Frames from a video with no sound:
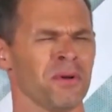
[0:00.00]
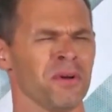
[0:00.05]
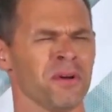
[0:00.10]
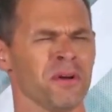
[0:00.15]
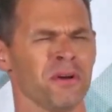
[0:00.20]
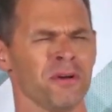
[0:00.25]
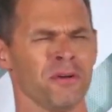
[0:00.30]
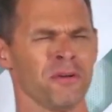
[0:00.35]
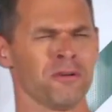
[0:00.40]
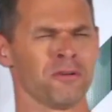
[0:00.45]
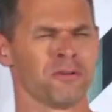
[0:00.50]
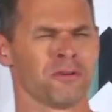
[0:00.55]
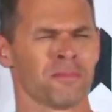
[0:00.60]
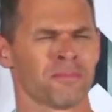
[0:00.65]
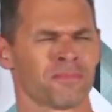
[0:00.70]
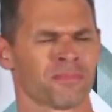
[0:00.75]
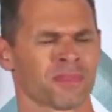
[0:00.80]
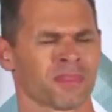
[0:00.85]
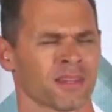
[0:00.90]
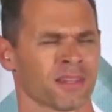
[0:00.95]

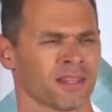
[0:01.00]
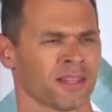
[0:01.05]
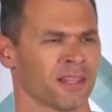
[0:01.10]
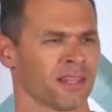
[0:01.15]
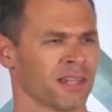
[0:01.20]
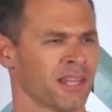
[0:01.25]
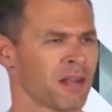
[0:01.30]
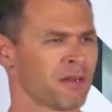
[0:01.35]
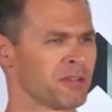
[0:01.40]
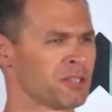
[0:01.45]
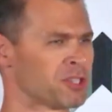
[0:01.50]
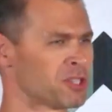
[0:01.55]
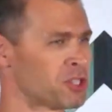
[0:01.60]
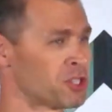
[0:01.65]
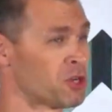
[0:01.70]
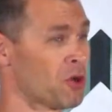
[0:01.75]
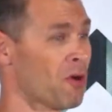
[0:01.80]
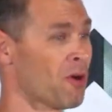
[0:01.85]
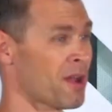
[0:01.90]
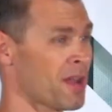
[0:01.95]
Woo! There is
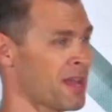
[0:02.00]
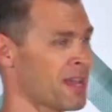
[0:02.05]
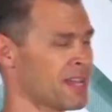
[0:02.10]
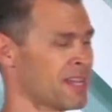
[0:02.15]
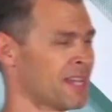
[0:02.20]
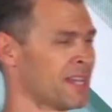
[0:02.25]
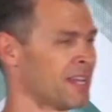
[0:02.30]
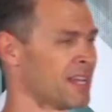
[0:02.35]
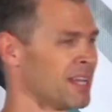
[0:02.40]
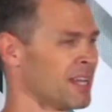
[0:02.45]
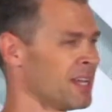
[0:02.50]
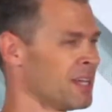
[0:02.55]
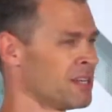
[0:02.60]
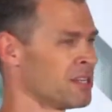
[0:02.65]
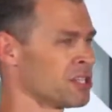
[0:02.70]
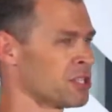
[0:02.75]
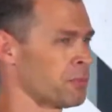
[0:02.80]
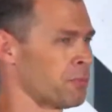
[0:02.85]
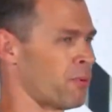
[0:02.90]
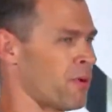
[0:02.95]
joy in
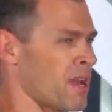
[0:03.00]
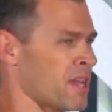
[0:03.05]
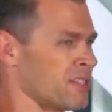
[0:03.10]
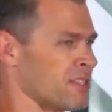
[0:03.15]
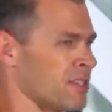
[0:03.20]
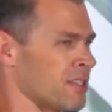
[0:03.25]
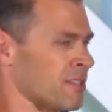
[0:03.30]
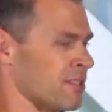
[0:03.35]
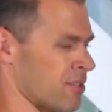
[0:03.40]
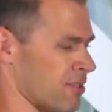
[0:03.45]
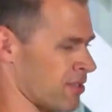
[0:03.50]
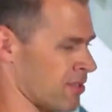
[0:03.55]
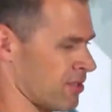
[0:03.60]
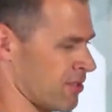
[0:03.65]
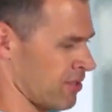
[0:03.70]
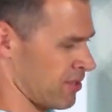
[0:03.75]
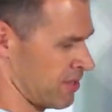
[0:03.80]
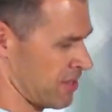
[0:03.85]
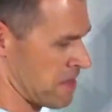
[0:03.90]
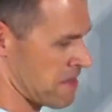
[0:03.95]
His presence.
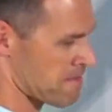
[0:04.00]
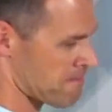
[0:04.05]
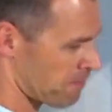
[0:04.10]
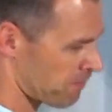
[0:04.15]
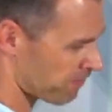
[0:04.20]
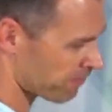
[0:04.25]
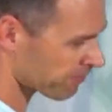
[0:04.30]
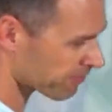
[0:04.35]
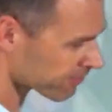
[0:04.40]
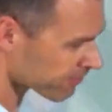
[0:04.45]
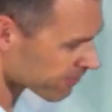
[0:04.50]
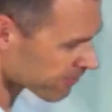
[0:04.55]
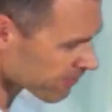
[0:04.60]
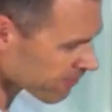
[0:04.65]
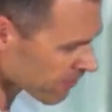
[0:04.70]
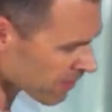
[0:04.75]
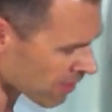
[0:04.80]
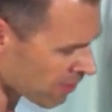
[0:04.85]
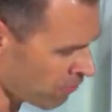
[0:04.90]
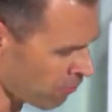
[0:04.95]

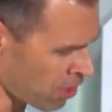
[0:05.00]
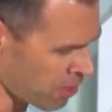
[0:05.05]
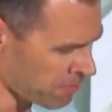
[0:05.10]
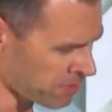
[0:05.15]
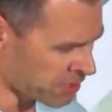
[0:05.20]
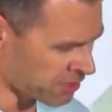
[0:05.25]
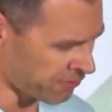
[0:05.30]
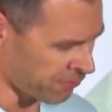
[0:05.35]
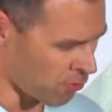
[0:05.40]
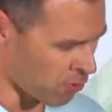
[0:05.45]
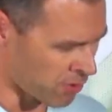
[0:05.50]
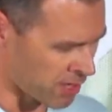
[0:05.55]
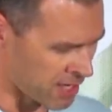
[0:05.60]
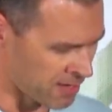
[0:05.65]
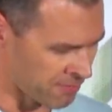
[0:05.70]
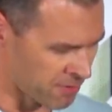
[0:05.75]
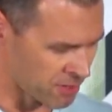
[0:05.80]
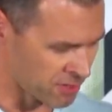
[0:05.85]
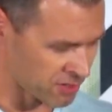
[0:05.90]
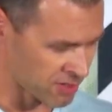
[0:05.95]
Romans
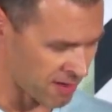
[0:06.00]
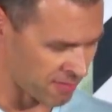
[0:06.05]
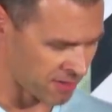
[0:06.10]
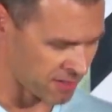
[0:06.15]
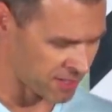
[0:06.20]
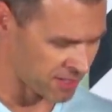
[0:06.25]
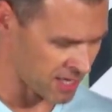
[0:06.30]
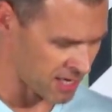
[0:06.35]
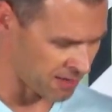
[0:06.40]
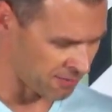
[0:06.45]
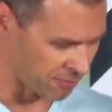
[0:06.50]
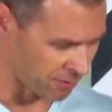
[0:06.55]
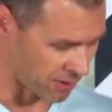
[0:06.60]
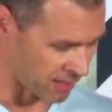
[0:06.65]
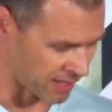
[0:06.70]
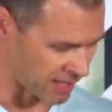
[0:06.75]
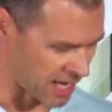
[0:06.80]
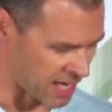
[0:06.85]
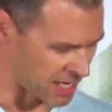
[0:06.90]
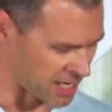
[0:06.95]
14, verse 17 For
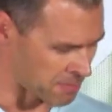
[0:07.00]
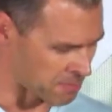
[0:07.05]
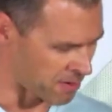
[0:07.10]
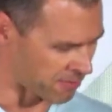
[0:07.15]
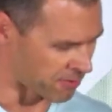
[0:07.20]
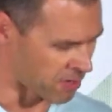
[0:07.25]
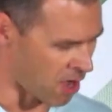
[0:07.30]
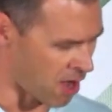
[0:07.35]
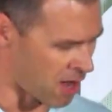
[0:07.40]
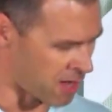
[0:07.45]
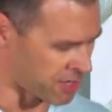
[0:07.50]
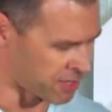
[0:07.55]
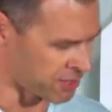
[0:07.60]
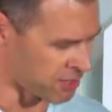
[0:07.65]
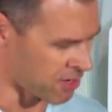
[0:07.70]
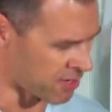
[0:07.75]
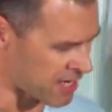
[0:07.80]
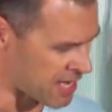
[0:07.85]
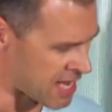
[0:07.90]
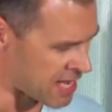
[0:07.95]
the kingdom of God
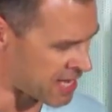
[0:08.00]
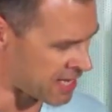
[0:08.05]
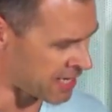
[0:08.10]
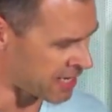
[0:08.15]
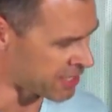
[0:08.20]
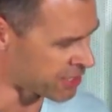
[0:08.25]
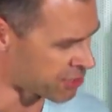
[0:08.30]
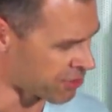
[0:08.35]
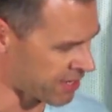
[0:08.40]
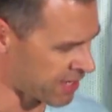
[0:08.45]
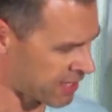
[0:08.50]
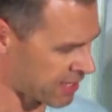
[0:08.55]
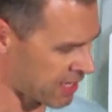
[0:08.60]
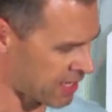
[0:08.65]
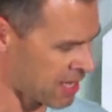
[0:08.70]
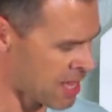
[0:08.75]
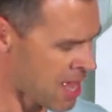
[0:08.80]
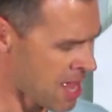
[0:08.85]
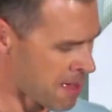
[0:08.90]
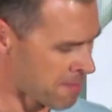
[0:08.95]
is not eating and
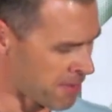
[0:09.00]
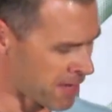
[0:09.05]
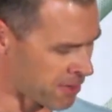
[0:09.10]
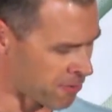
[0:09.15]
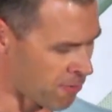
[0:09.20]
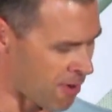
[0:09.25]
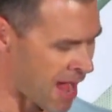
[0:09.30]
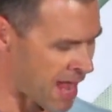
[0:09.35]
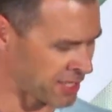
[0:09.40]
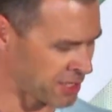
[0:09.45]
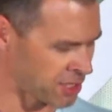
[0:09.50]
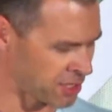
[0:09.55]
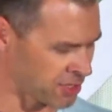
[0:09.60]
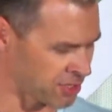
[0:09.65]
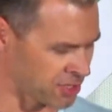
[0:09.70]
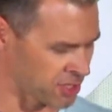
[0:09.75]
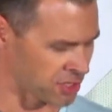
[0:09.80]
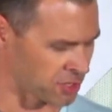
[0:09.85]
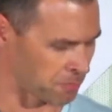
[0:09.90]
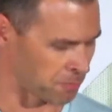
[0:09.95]
drinking, but
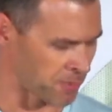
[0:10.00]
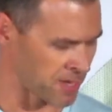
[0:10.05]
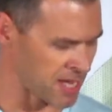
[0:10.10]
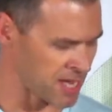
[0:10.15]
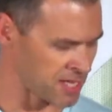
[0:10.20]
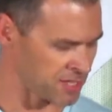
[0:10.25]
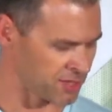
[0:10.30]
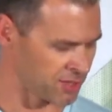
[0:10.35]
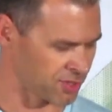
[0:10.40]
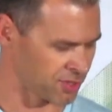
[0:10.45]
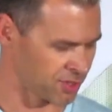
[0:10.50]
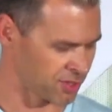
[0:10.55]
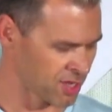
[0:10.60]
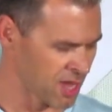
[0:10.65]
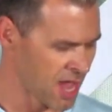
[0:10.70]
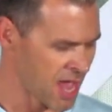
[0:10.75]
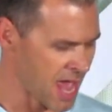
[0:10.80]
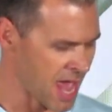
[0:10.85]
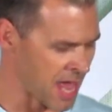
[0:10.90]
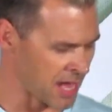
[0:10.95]
righteousness, peace,
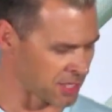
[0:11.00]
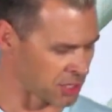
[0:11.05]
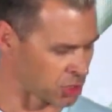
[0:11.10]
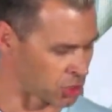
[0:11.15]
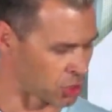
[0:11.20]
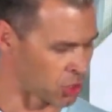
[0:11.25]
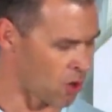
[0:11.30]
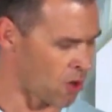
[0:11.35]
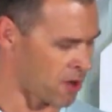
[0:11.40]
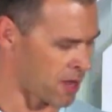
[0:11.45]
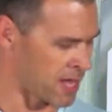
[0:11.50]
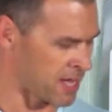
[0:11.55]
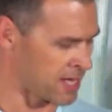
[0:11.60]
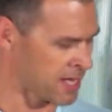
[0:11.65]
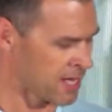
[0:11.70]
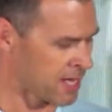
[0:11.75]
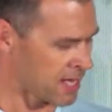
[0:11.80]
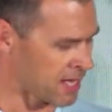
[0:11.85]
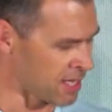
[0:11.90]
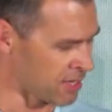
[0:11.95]
and joy
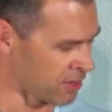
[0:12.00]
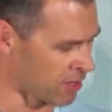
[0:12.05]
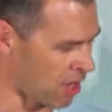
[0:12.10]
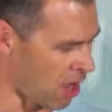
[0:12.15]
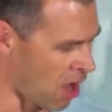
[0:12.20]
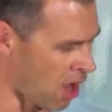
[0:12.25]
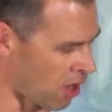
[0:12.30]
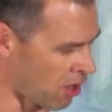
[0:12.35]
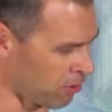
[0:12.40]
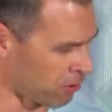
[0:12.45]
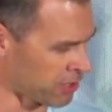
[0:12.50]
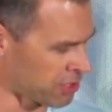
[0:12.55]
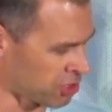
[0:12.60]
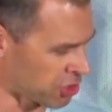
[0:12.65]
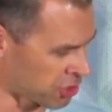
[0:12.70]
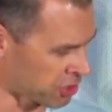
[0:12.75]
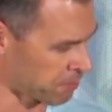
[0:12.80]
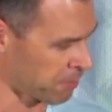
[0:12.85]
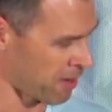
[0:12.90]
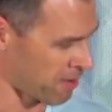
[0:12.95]
in the Holy
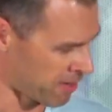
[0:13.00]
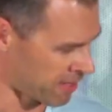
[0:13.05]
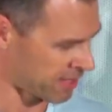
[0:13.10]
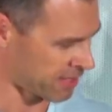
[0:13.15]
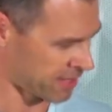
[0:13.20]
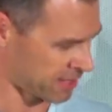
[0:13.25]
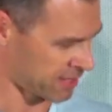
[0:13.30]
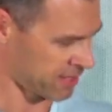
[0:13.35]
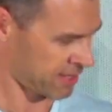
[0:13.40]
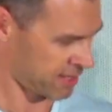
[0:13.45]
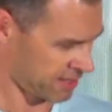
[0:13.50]
Spirit.